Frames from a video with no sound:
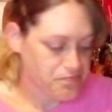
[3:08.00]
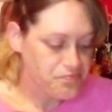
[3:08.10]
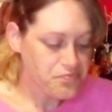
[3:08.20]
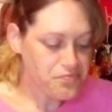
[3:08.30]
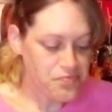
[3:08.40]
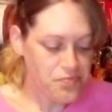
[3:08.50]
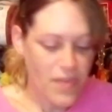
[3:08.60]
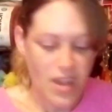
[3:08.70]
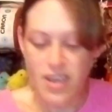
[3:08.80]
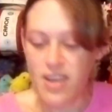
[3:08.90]

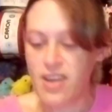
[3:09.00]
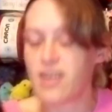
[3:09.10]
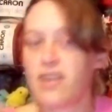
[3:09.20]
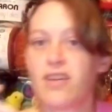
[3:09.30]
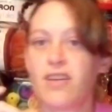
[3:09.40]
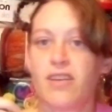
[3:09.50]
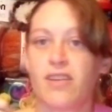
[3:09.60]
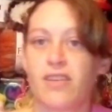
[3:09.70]
Nothing is said.